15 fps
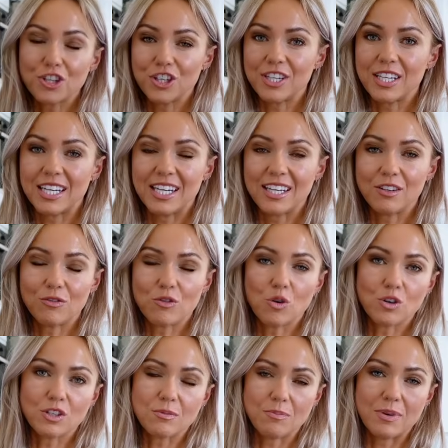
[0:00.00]
could again, of
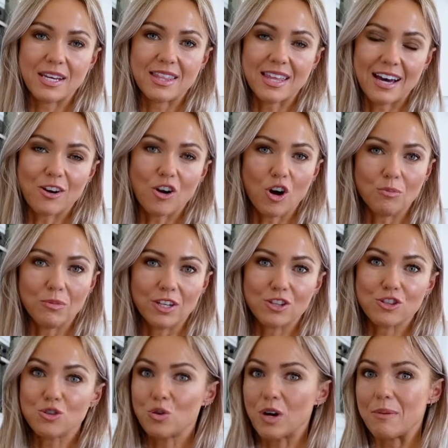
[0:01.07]
course, be that omelette.
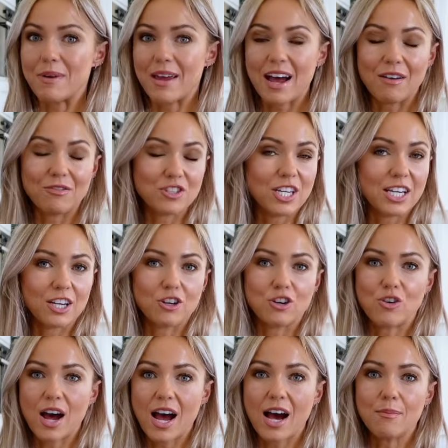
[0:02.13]
So I may have chicken
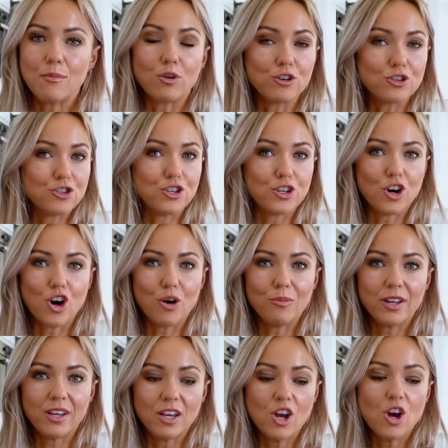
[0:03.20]
or ham or tuna
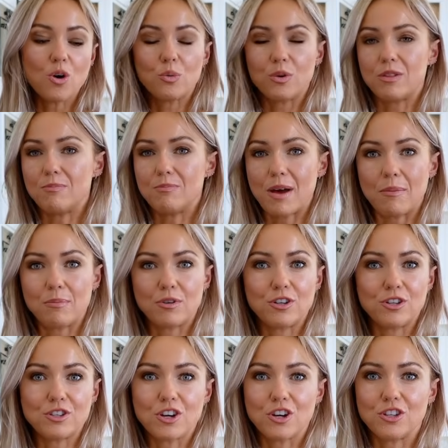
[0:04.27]
omelette with
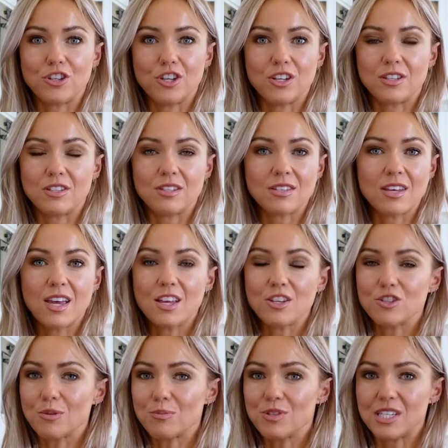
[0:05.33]
peppers, onions,
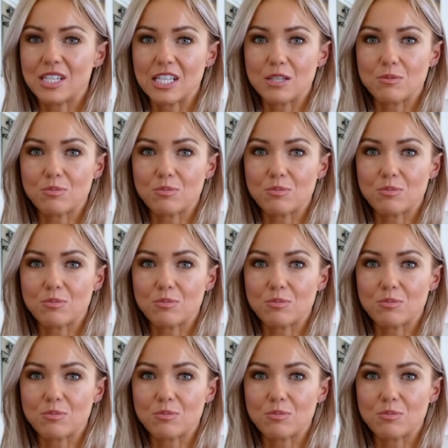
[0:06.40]
some cheese